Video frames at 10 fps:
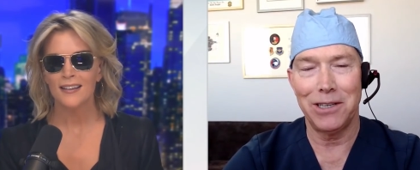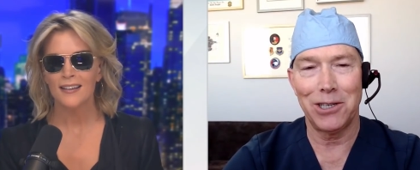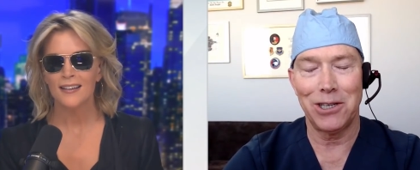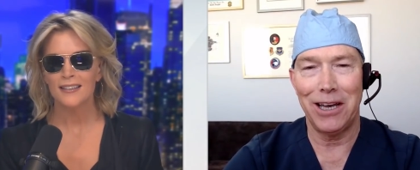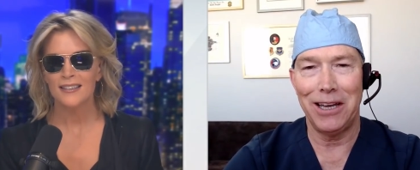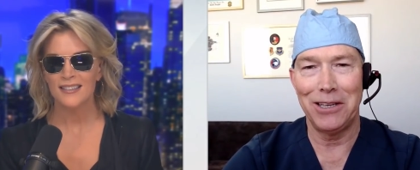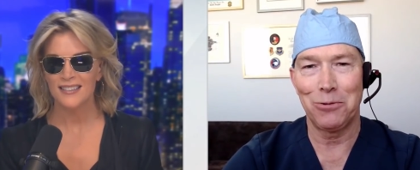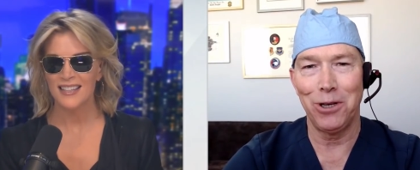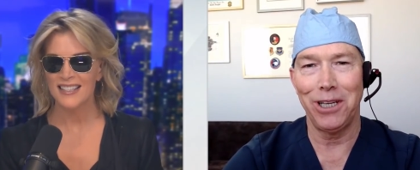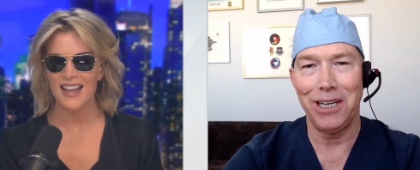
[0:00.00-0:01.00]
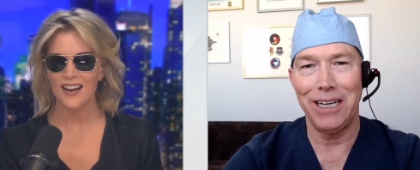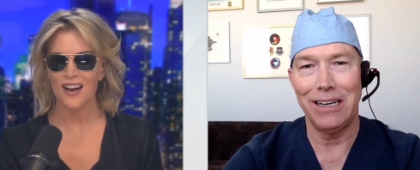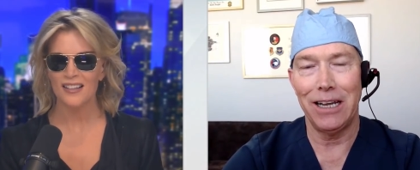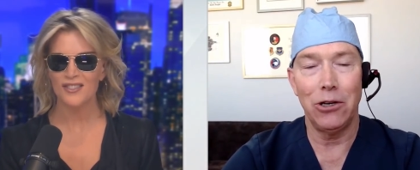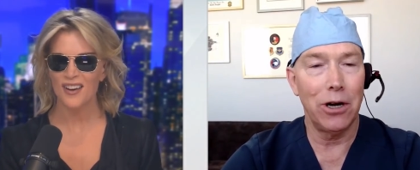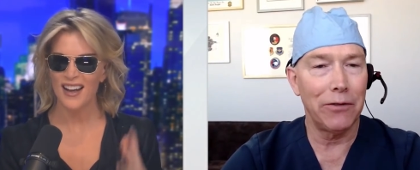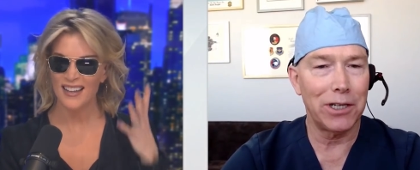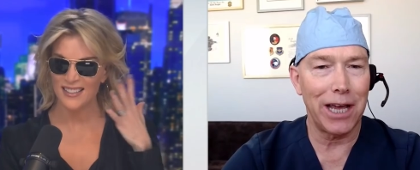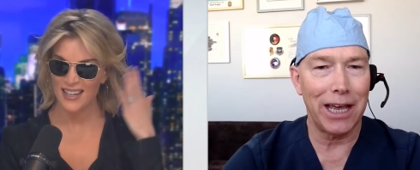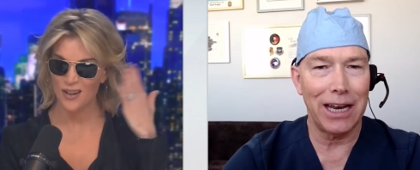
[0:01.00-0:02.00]
Speaker 1: it's uh, it's Doesn't really that neat. cause
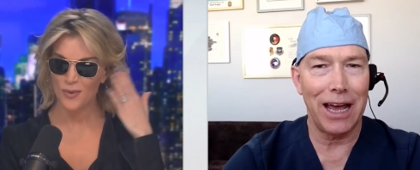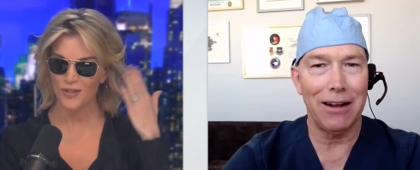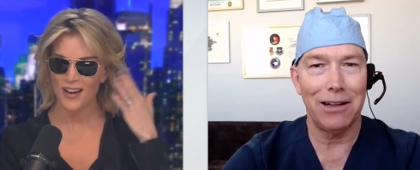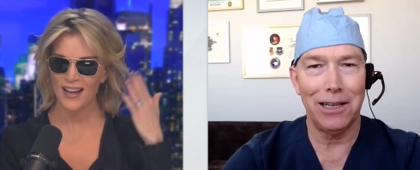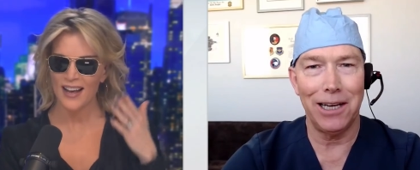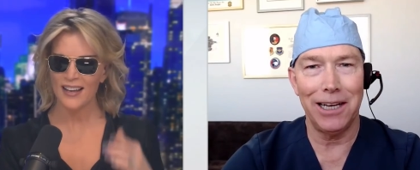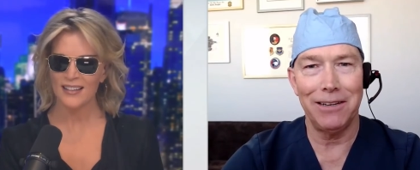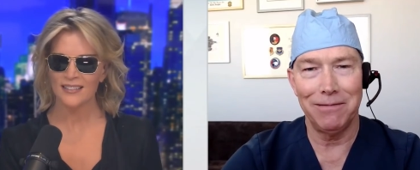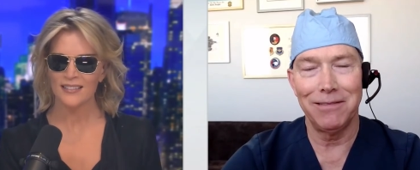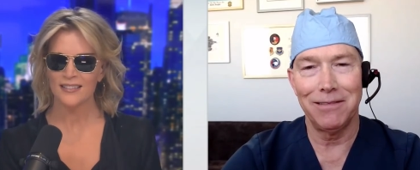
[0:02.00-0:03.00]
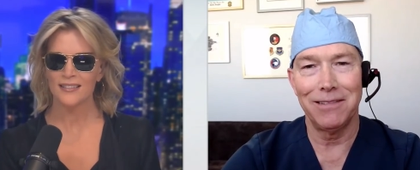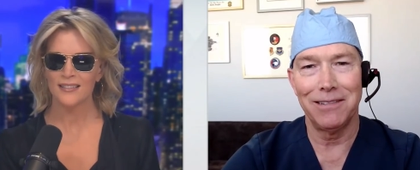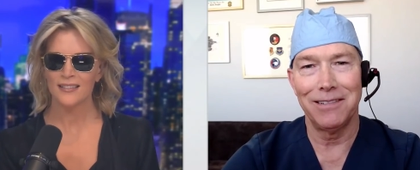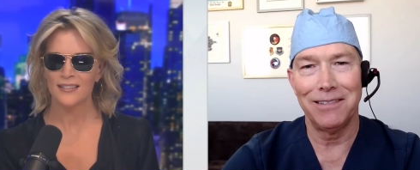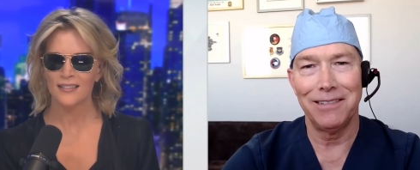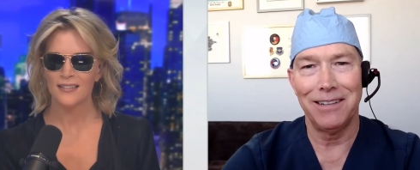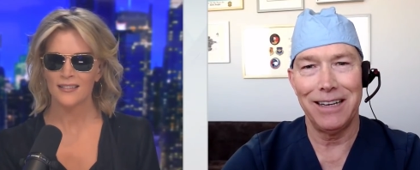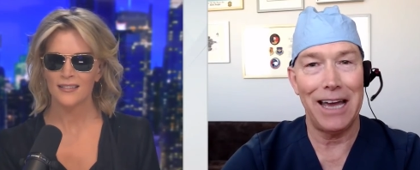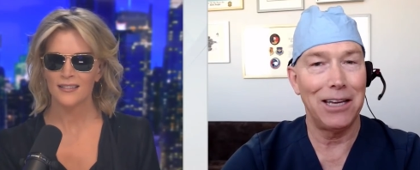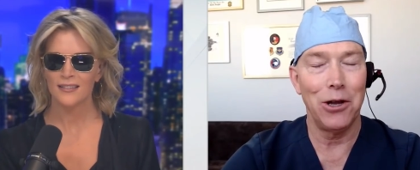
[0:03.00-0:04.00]
dry, terrible dry eye?
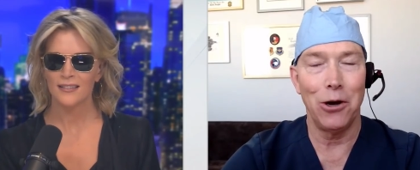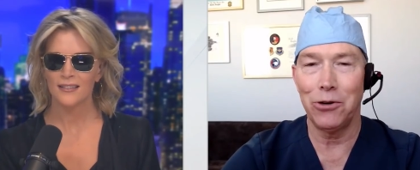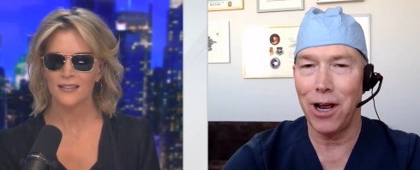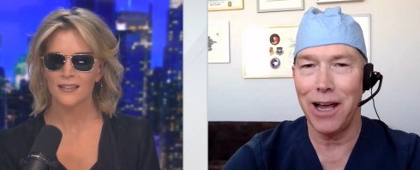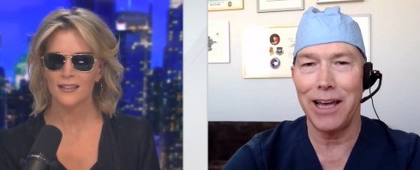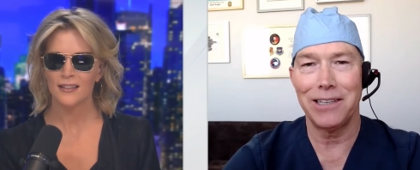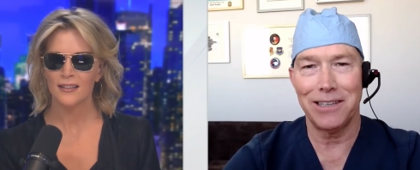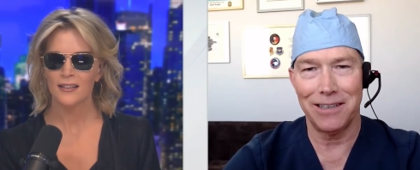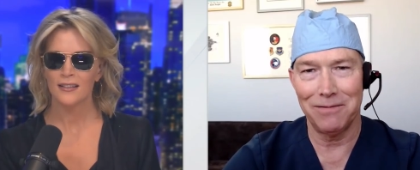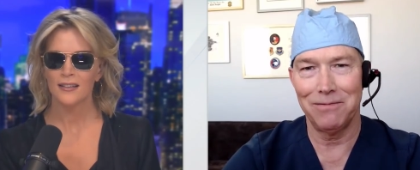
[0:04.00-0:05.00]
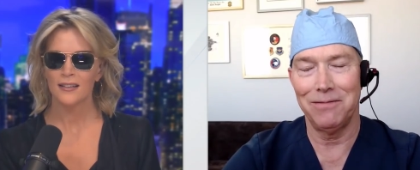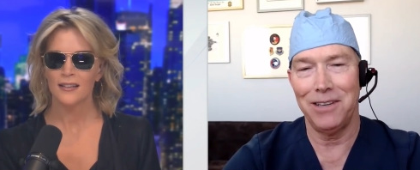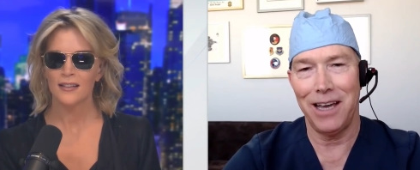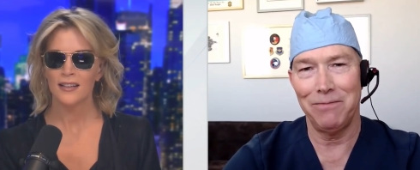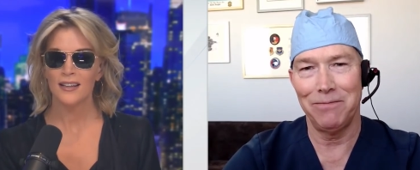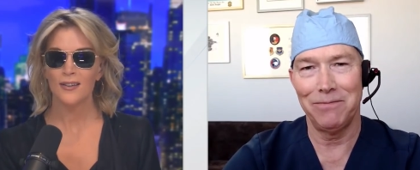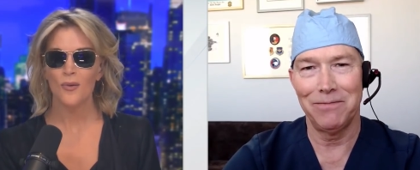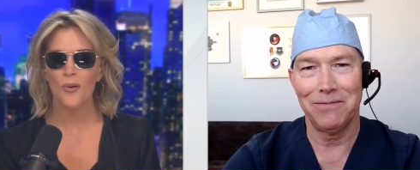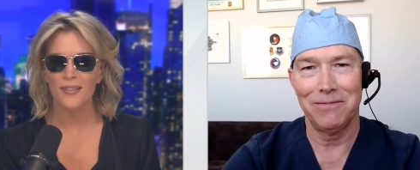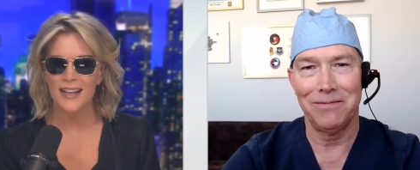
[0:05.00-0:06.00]
yeah, no dry eyes. Yeah,
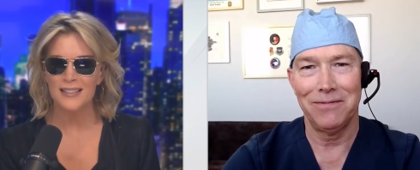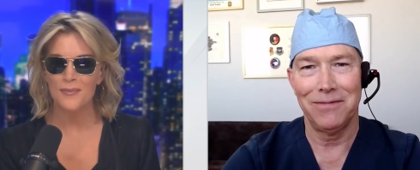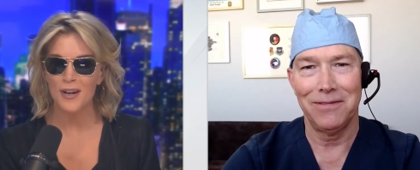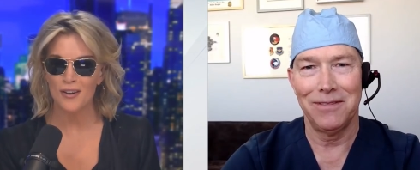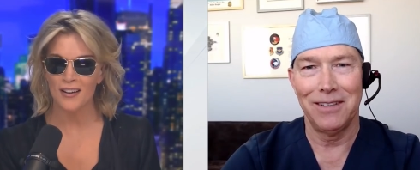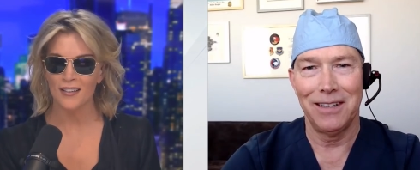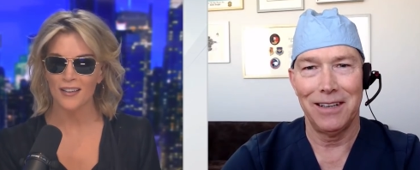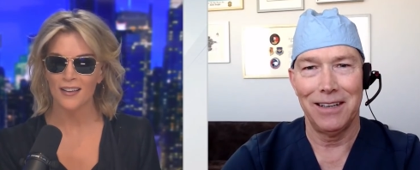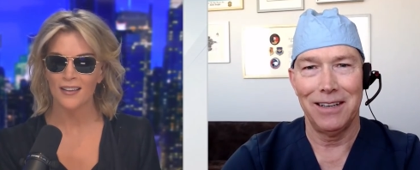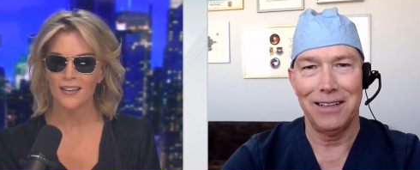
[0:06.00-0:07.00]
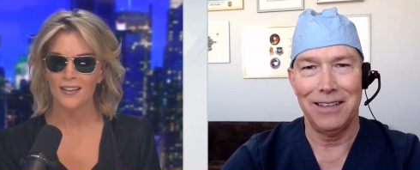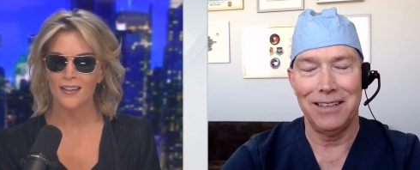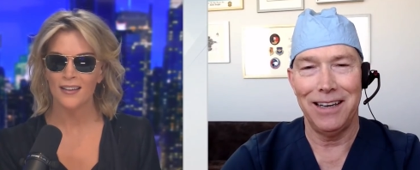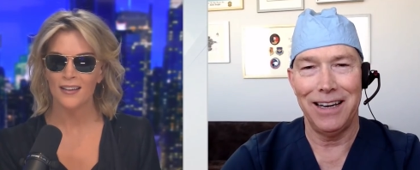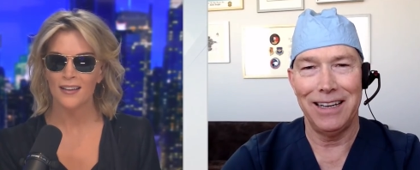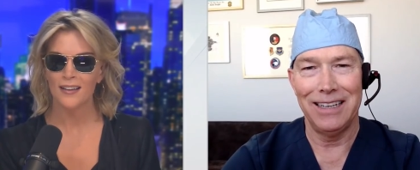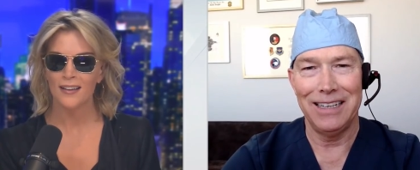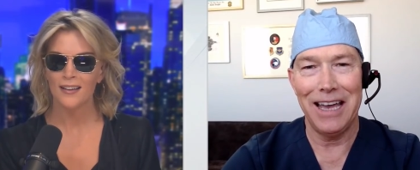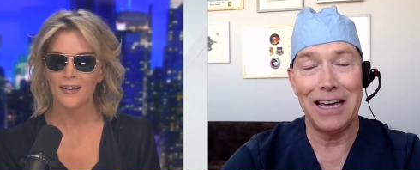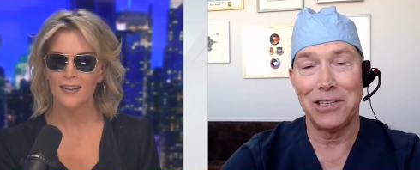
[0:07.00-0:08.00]
Speaker 2: that's a miracle.
Speaker 1: Yeah,
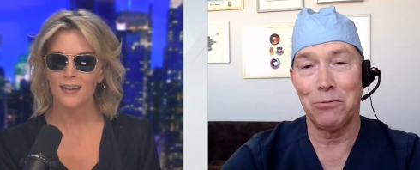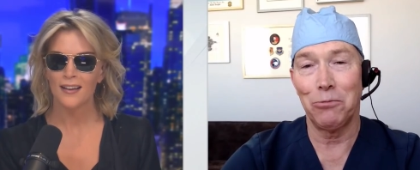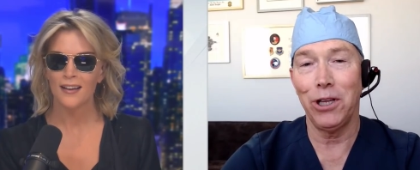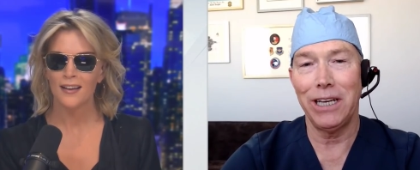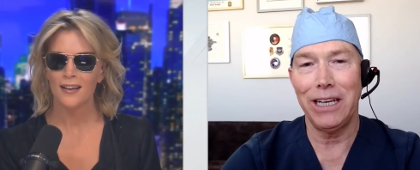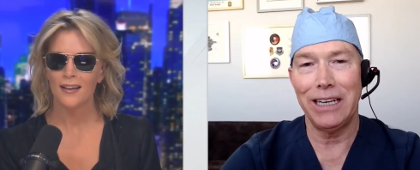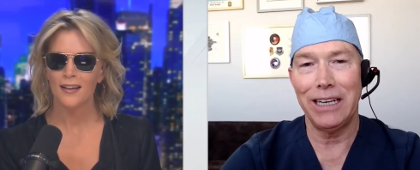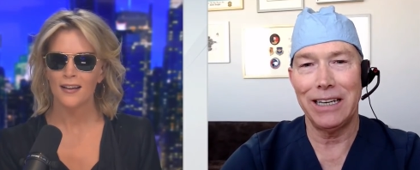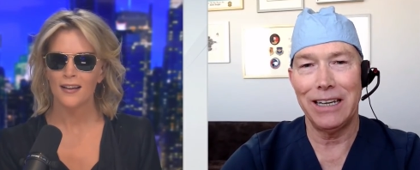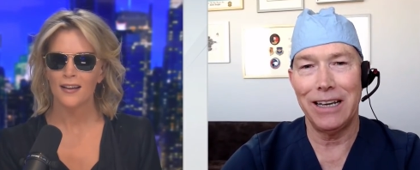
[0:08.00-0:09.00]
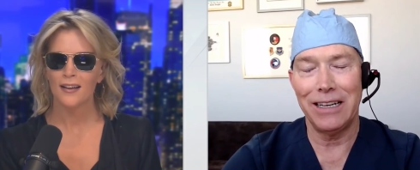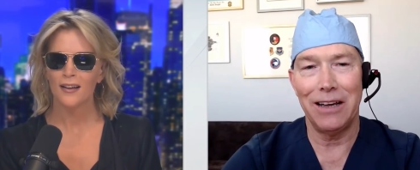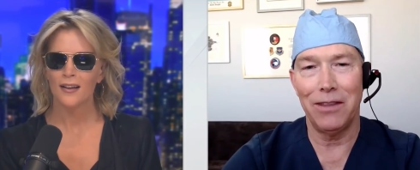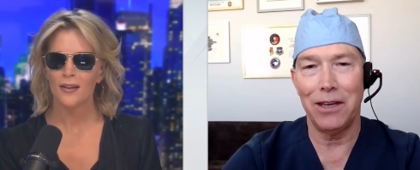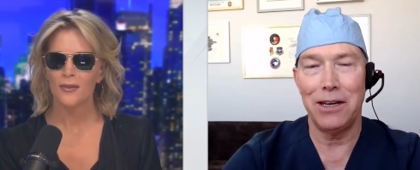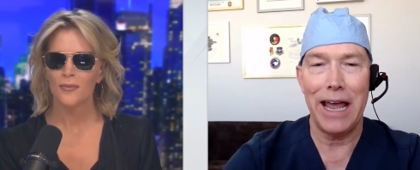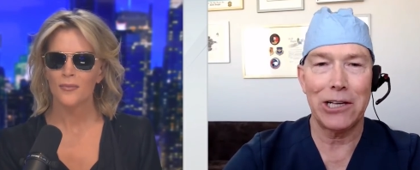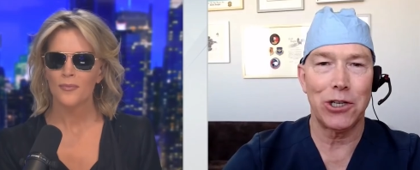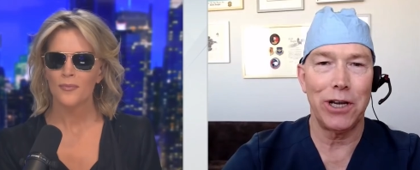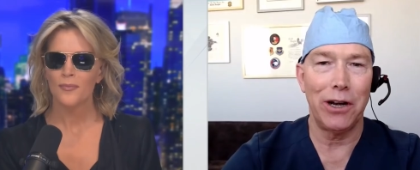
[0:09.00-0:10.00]
yeah, it's really neat. And uh, the
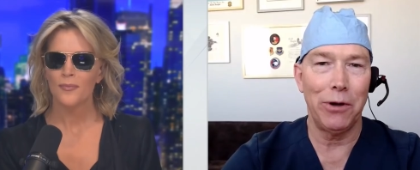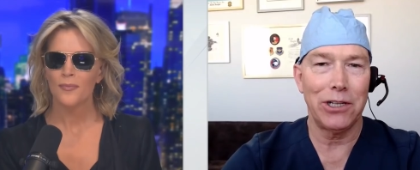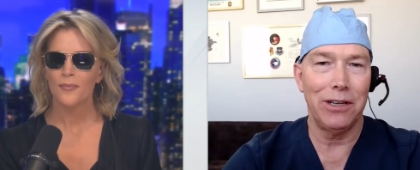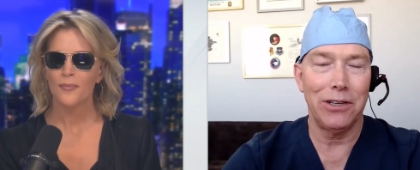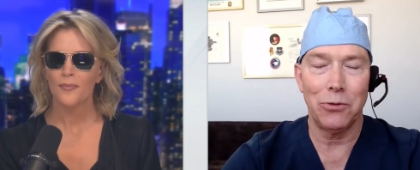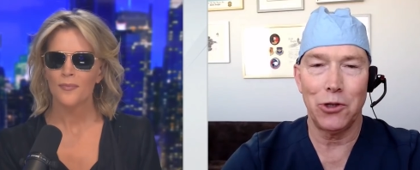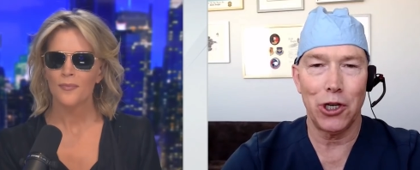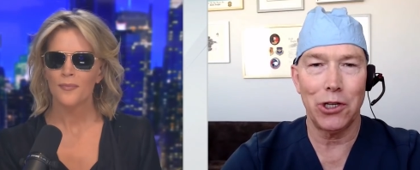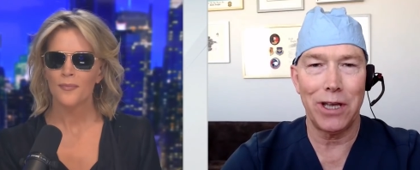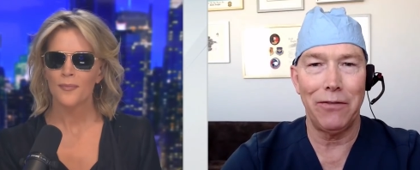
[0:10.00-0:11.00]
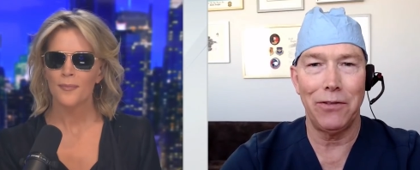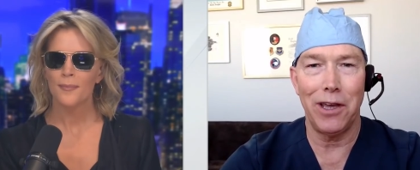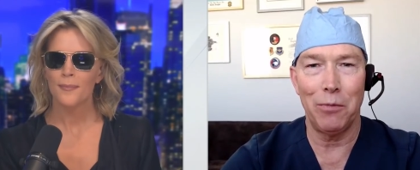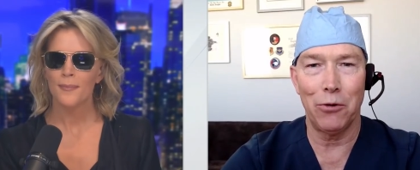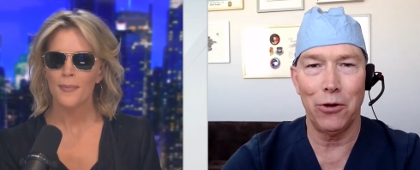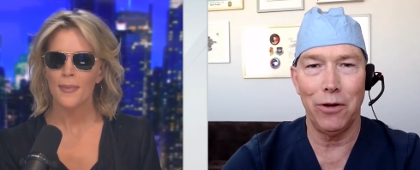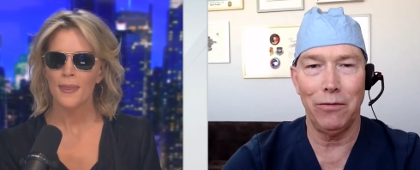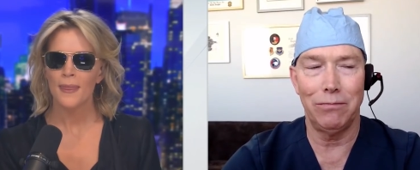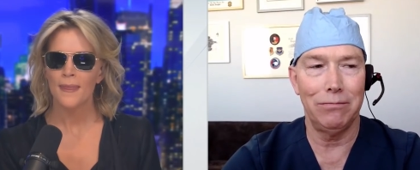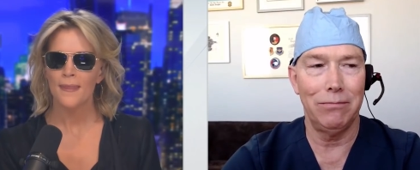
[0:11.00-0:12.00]
next generation, this was just FDA approved